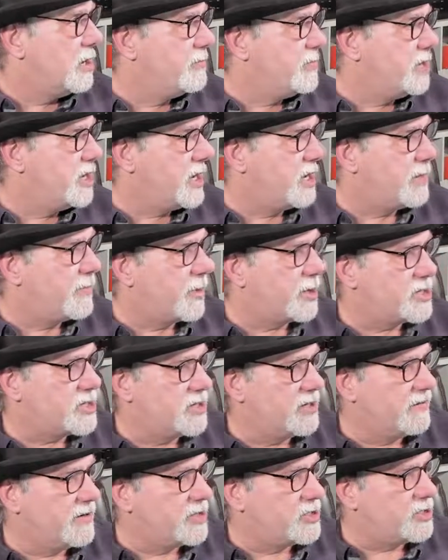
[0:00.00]
You get your
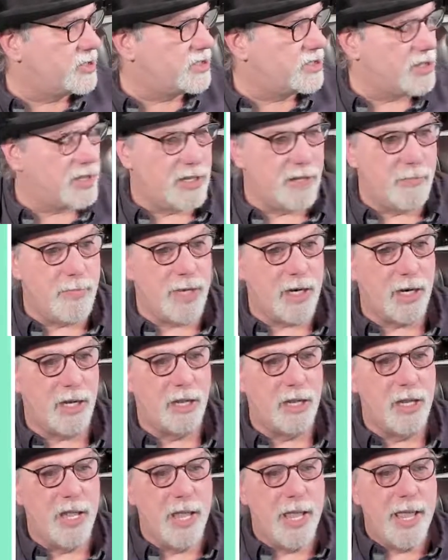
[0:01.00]
person of interest in the
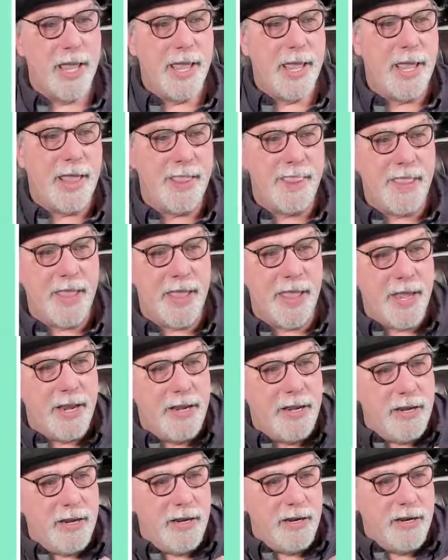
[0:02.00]
middle, and then